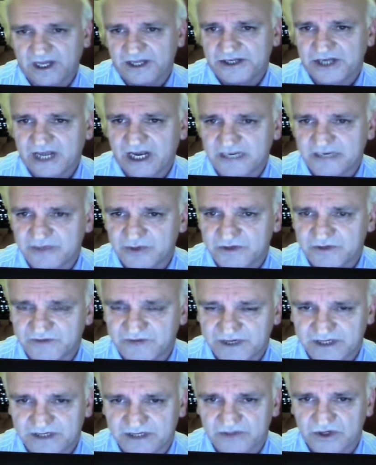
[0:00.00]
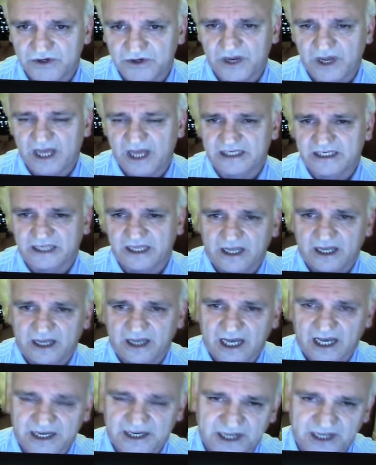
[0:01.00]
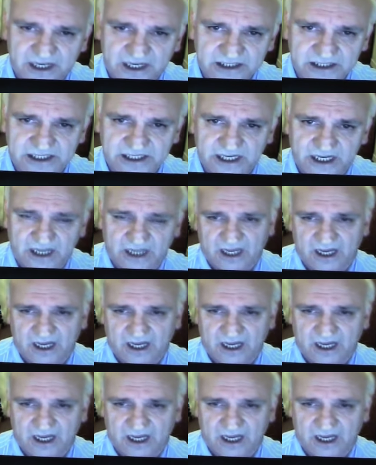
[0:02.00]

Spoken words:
child abuse victims, who has had his